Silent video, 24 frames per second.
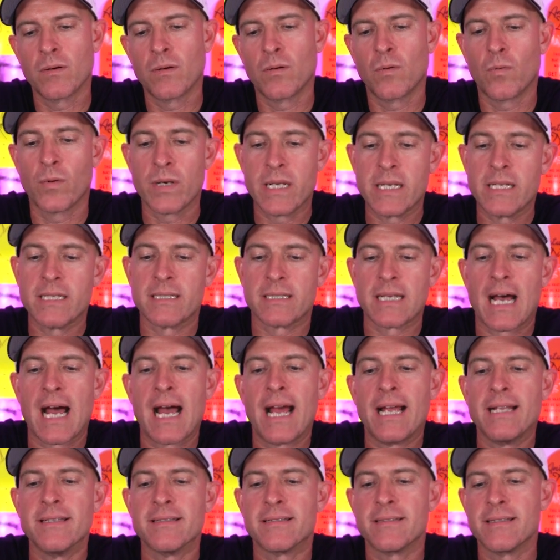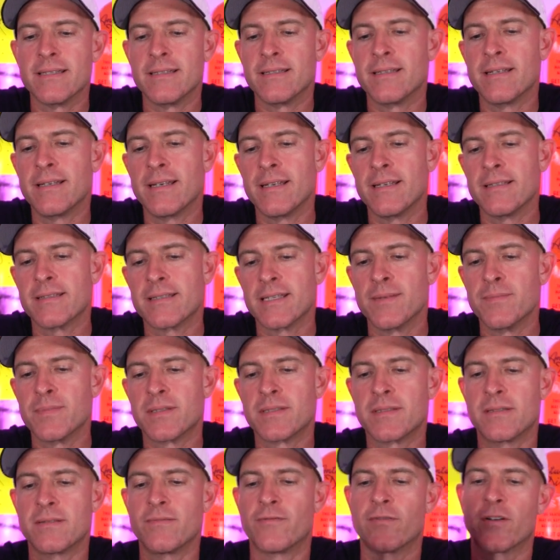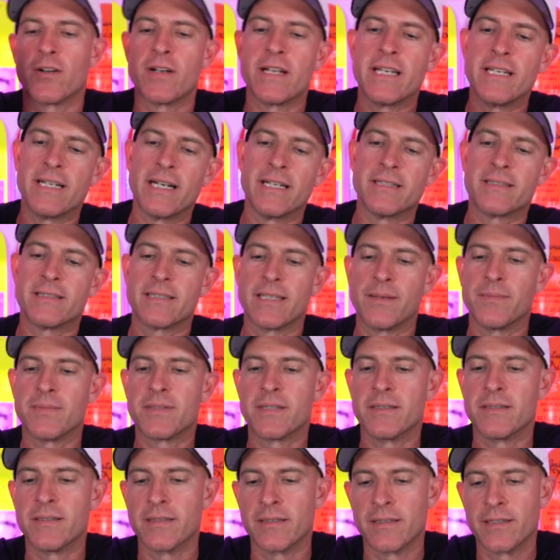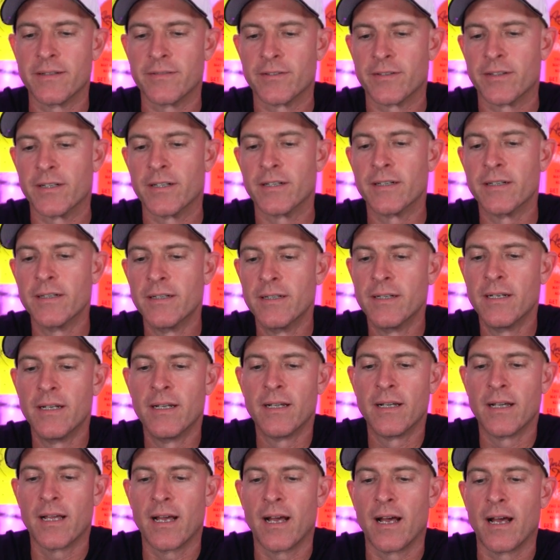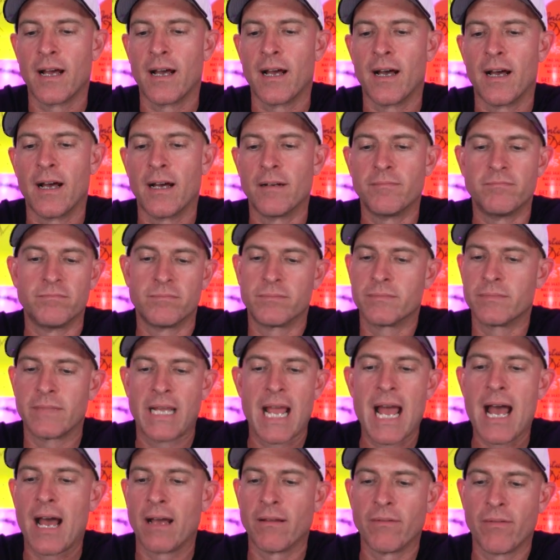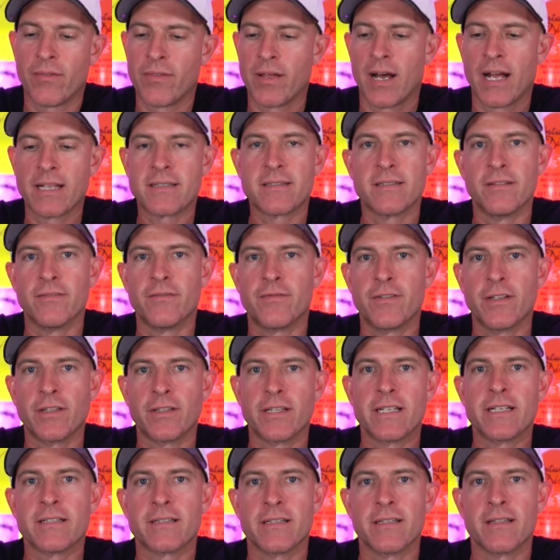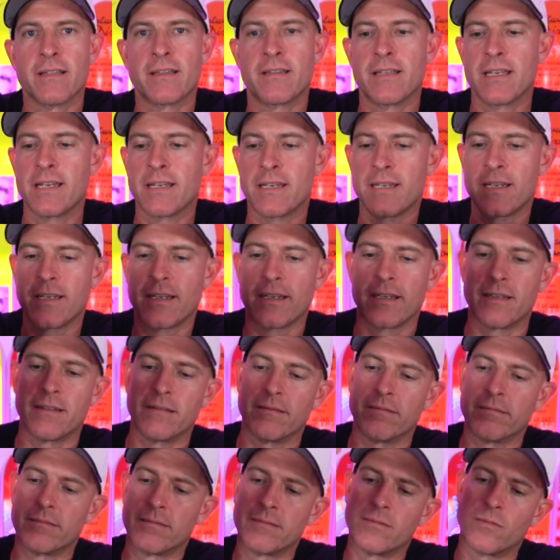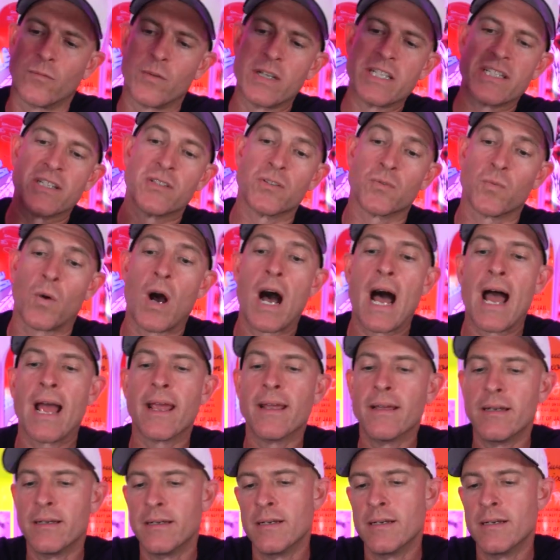when he designs, Verdy does seem to deliver thoughts and feelings and thinking and reasons why.